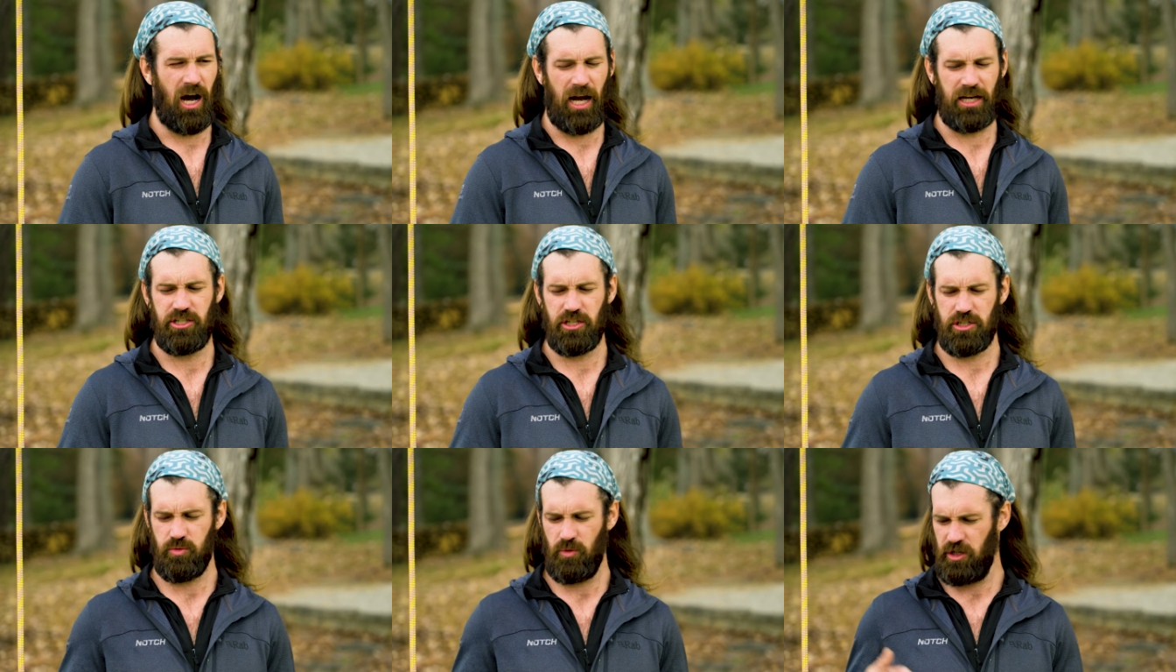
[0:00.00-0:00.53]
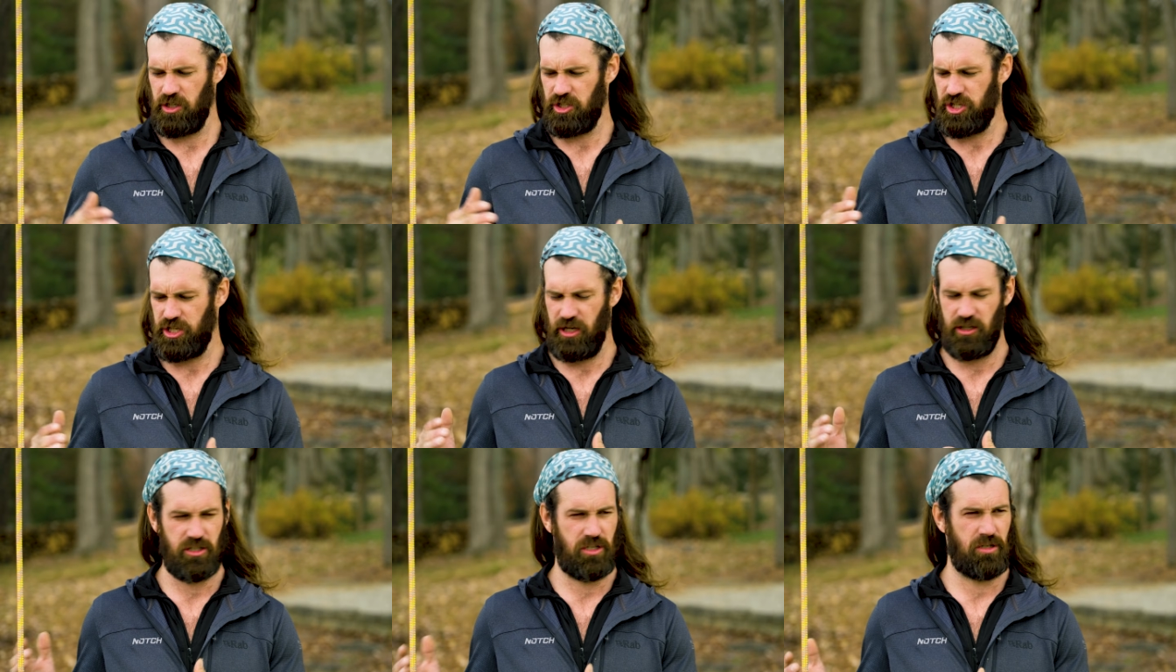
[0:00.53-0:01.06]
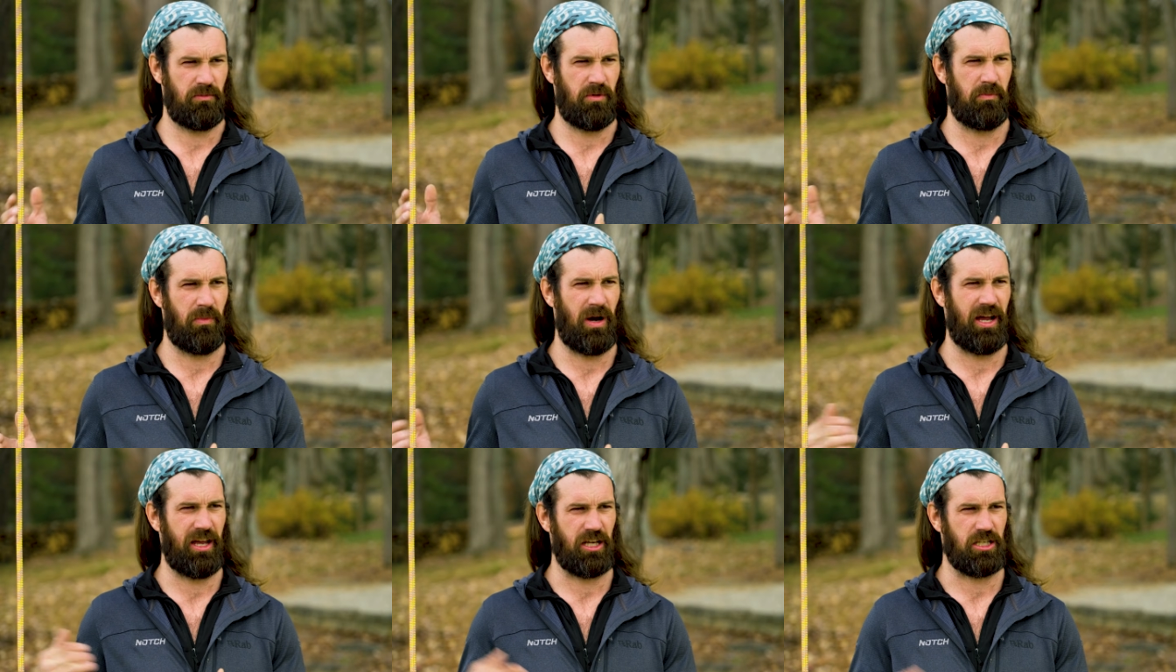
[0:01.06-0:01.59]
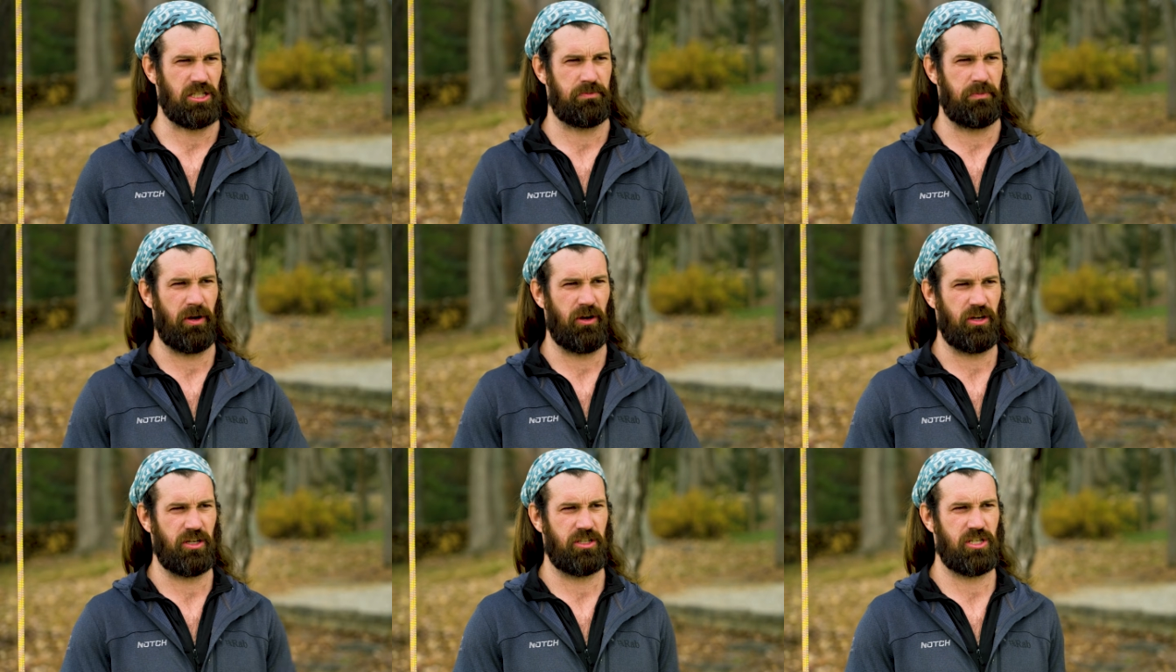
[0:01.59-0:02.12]
I just want to share some of my
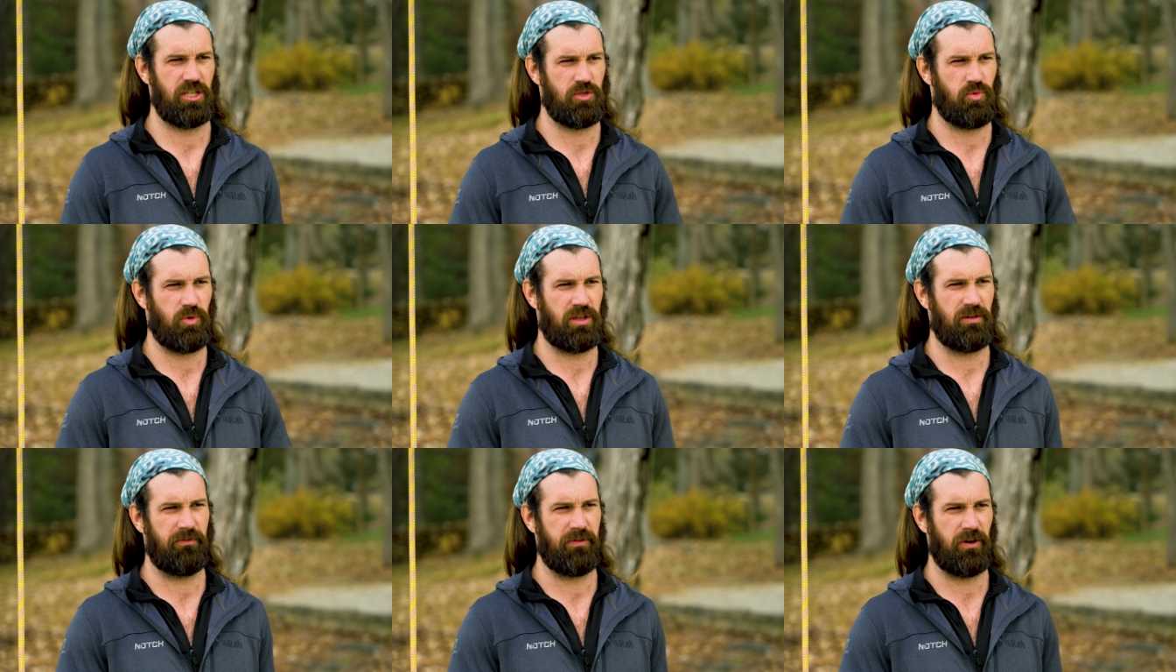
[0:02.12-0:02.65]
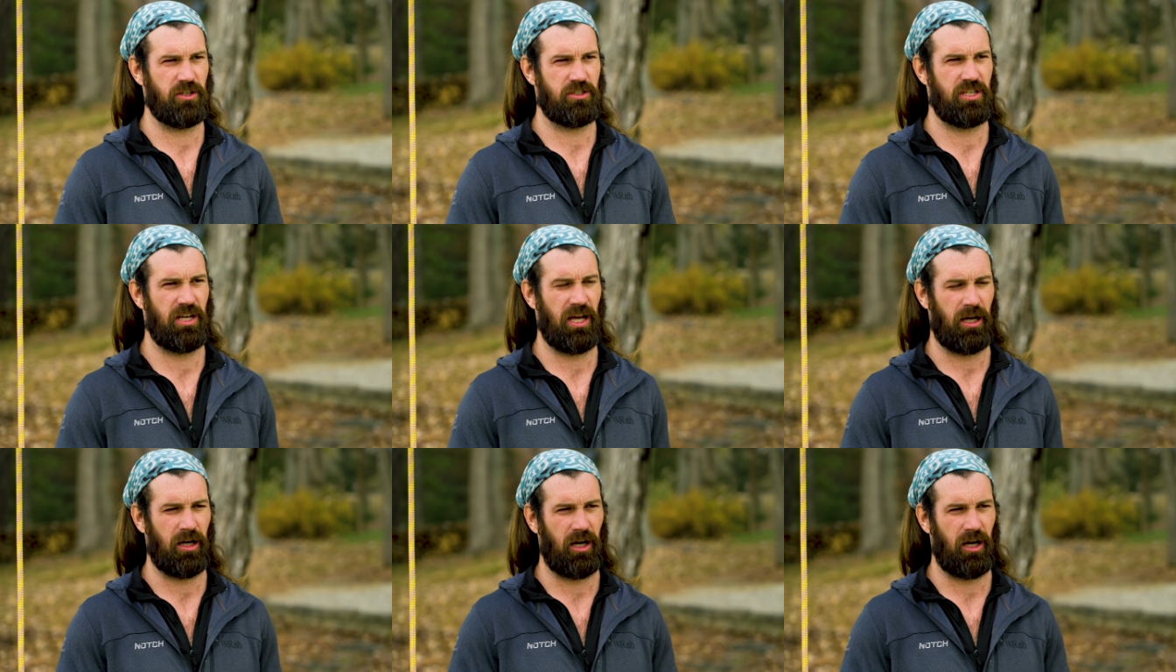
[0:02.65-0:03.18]
experiences with the Vertec